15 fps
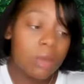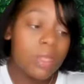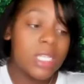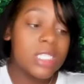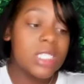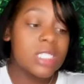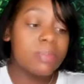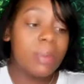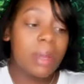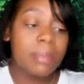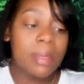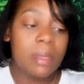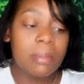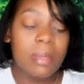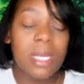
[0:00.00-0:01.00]
this is
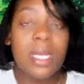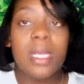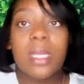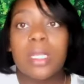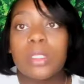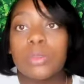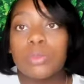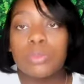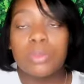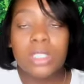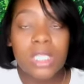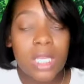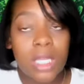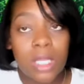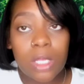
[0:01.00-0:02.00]
Punkin Butt
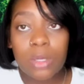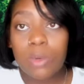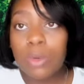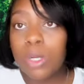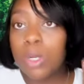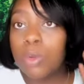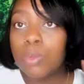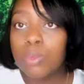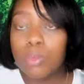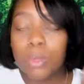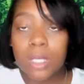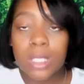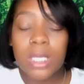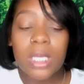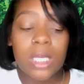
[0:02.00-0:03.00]
teething oil,
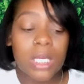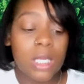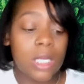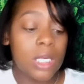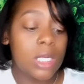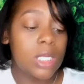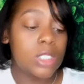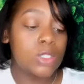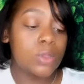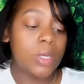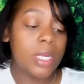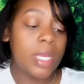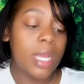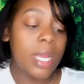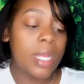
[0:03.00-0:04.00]
really good. It's
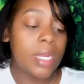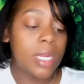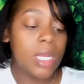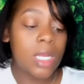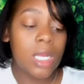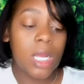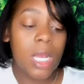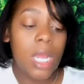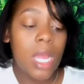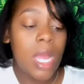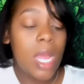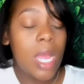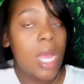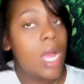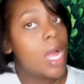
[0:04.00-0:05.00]
organic,
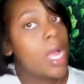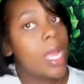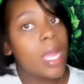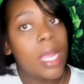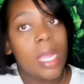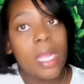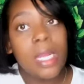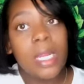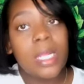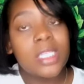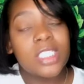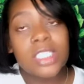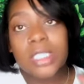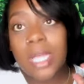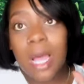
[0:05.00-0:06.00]
and it
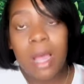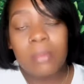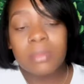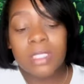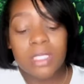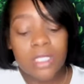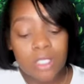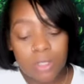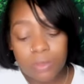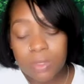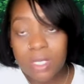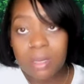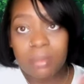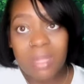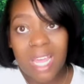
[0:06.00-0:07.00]
just calms and
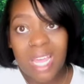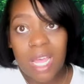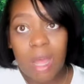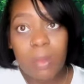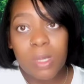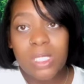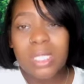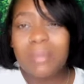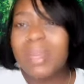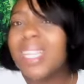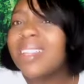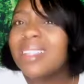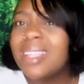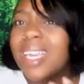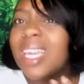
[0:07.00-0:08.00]
soothes him like almost
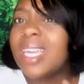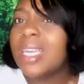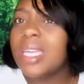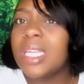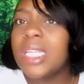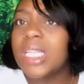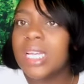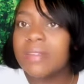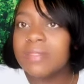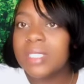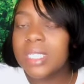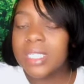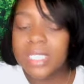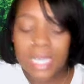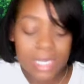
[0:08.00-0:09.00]
immediately, and he
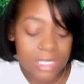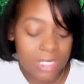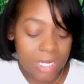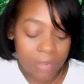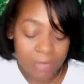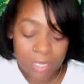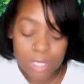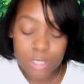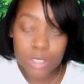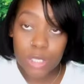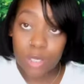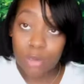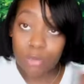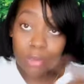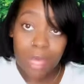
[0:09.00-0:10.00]
loves the taste of it,
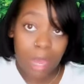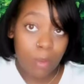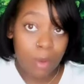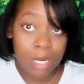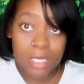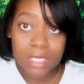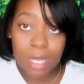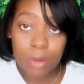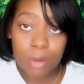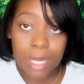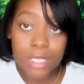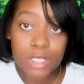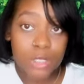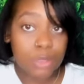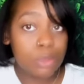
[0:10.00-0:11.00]
so that works out
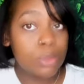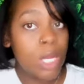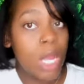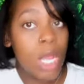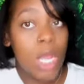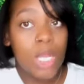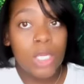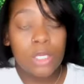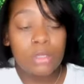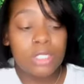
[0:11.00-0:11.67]
great too. You